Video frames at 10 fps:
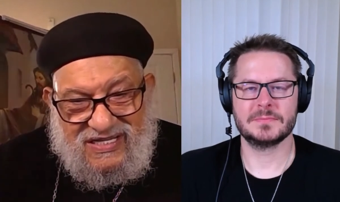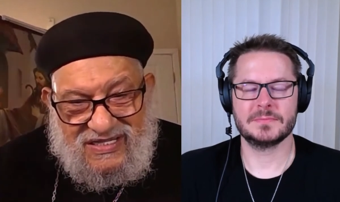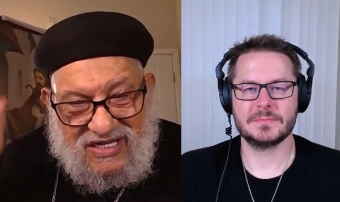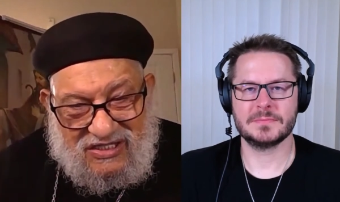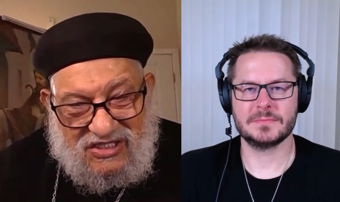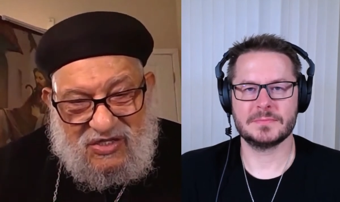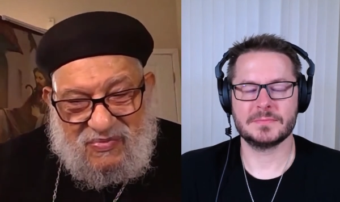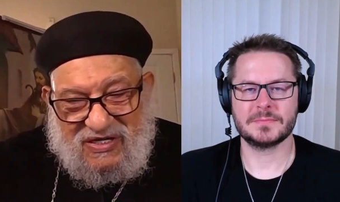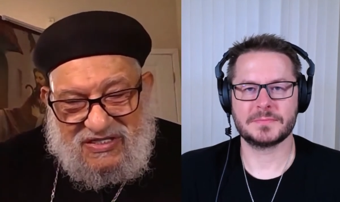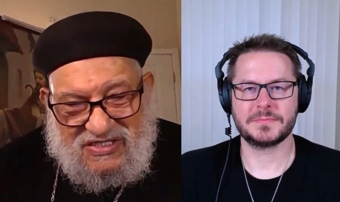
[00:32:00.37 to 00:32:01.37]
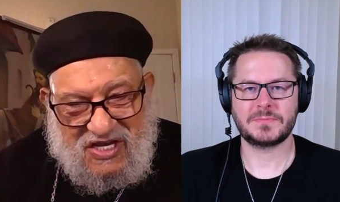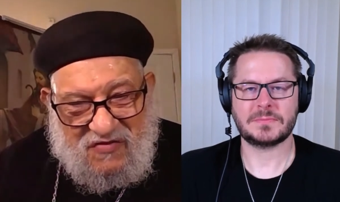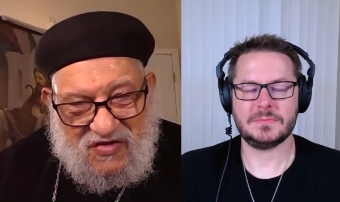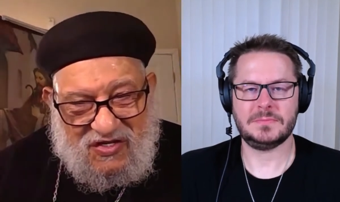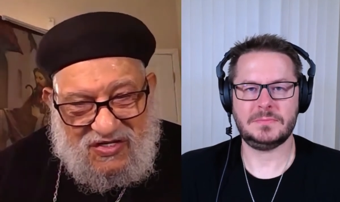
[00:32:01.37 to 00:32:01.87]
Speaker 1: the Redeemer and
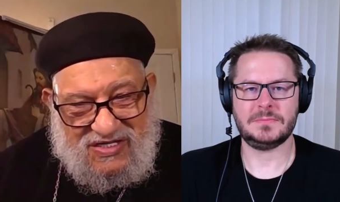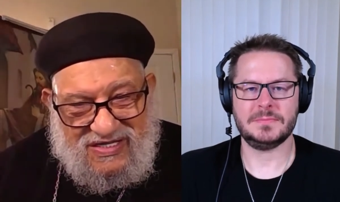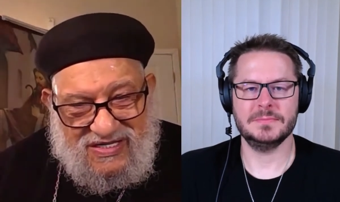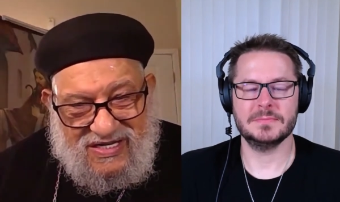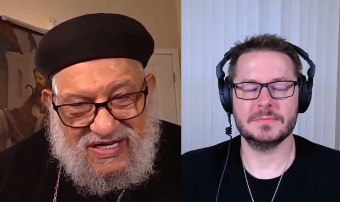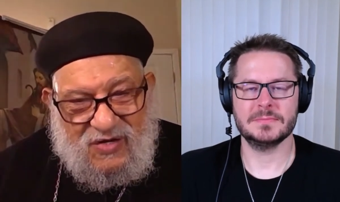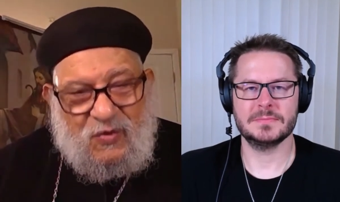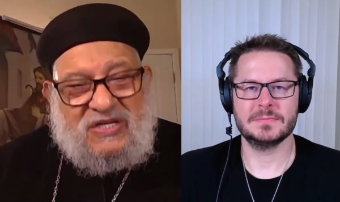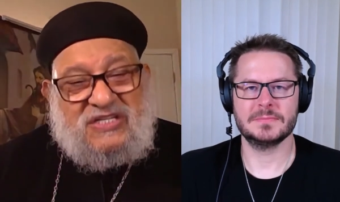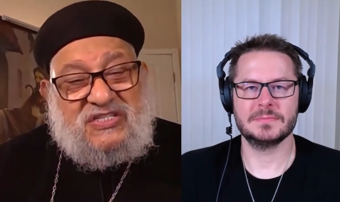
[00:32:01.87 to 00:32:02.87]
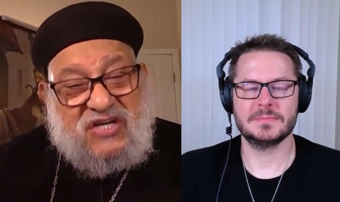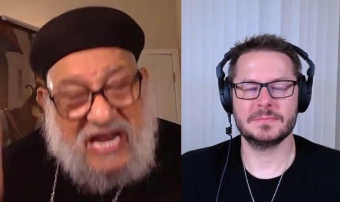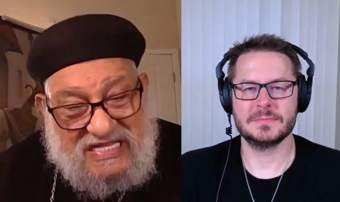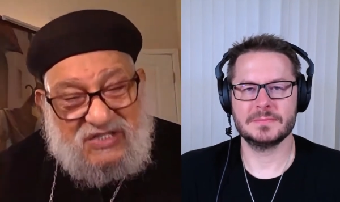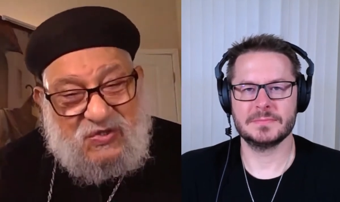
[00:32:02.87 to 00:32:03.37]
Savior, who is
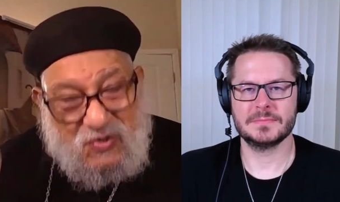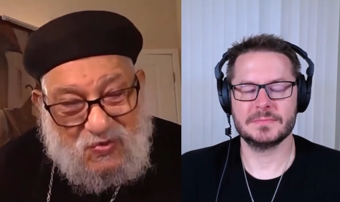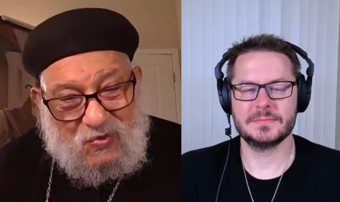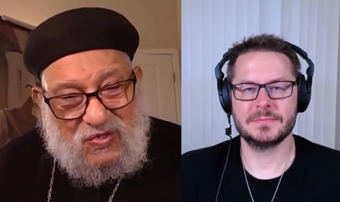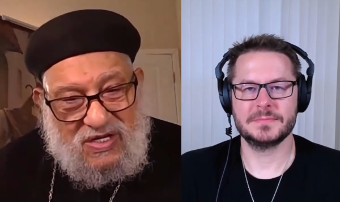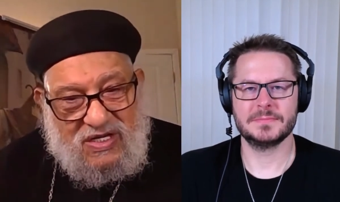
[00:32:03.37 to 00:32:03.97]
ready to